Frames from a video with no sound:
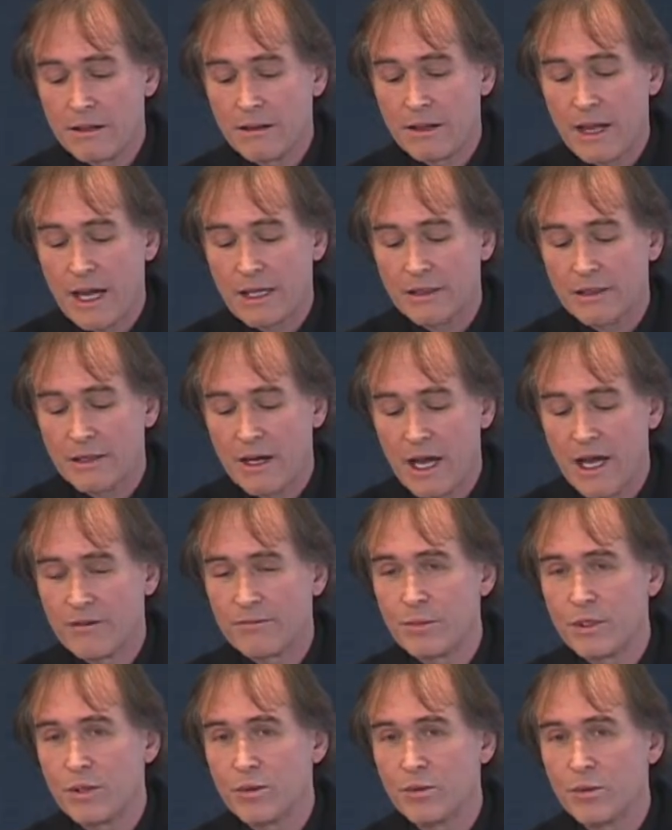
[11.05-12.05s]
there
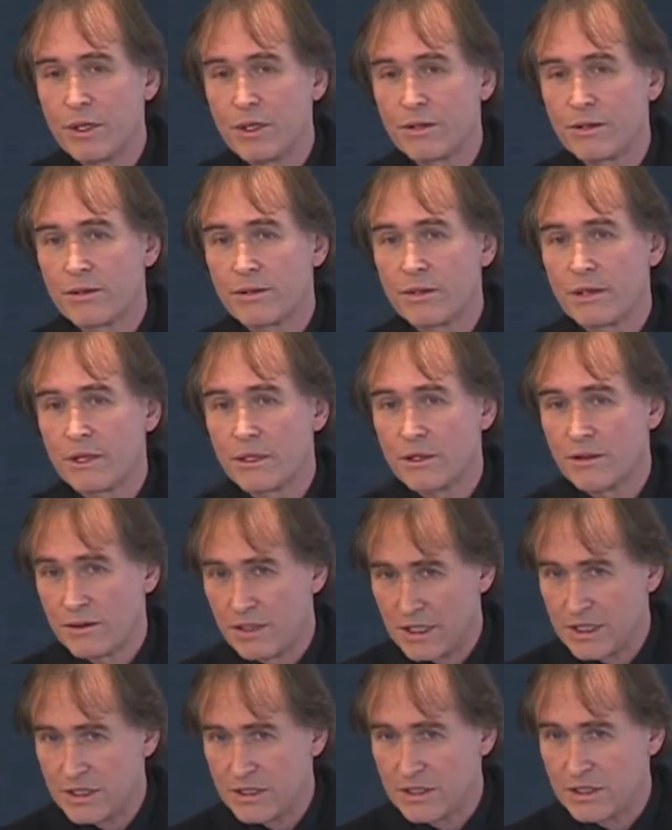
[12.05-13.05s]
have been with
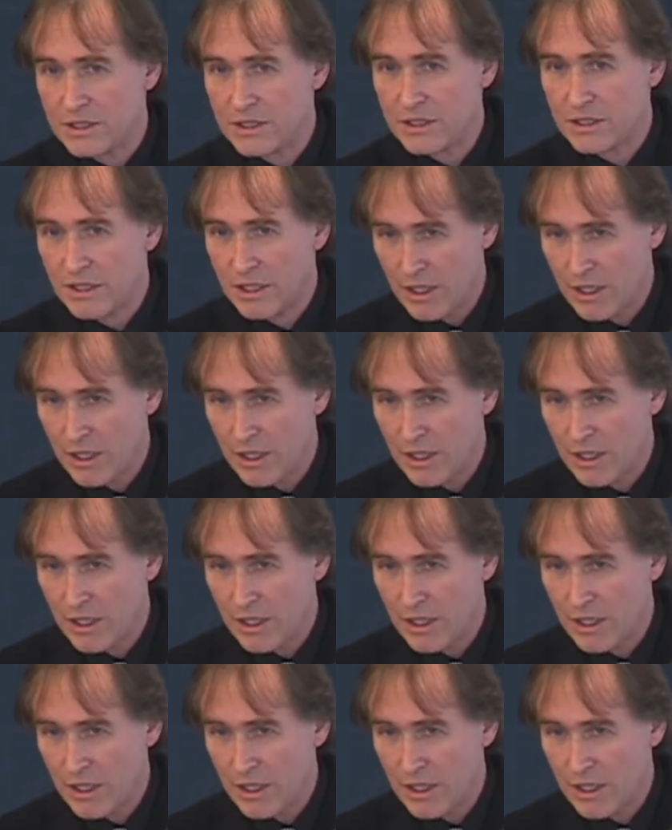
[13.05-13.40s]
these